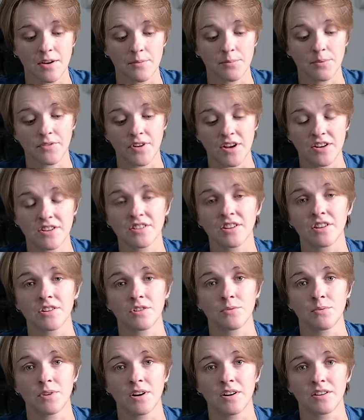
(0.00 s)
Providing that
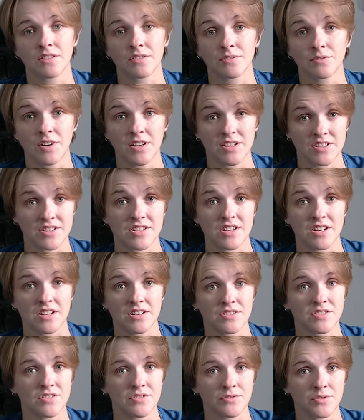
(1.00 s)
you're wearing the right
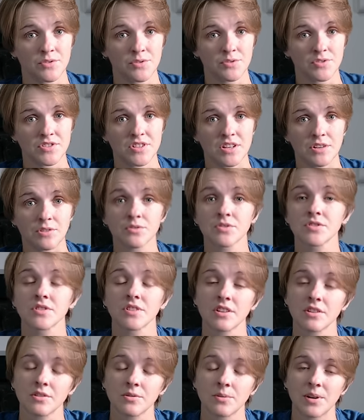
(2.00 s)
size, of course, and also
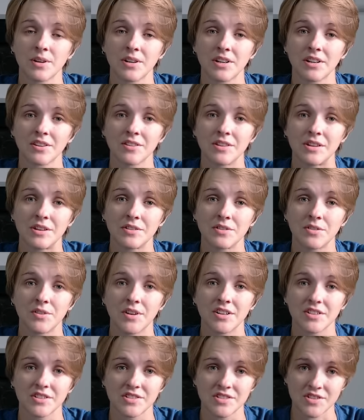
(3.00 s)
that you're wearing the
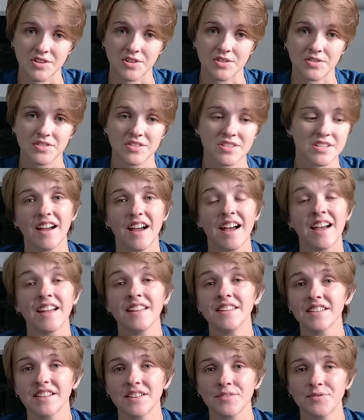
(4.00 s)
correct socks.
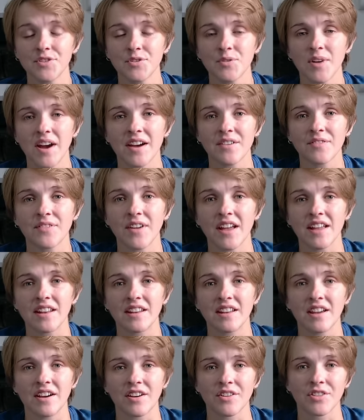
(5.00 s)
And if you have
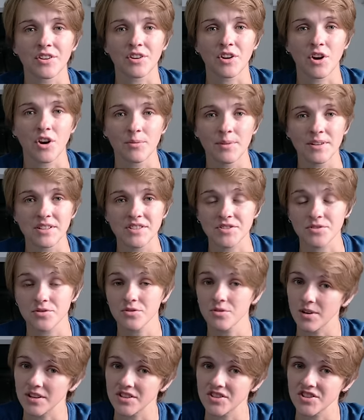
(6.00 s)
any other comments
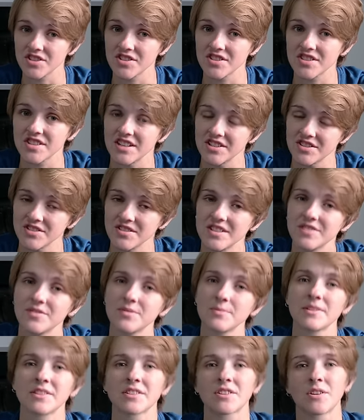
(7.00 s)
or questions, then do
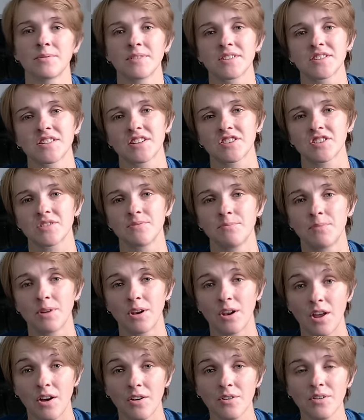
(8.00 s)
leave them in the comments section
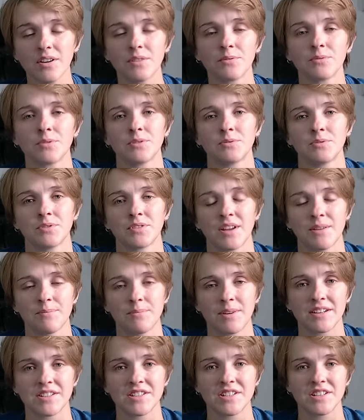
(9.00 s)
below and we will
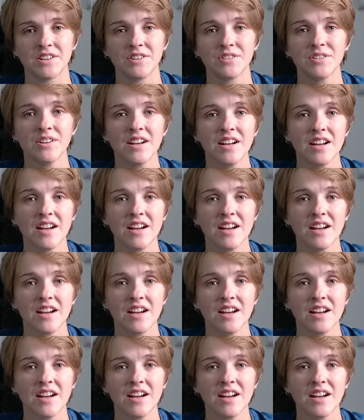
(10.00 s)
get back to you.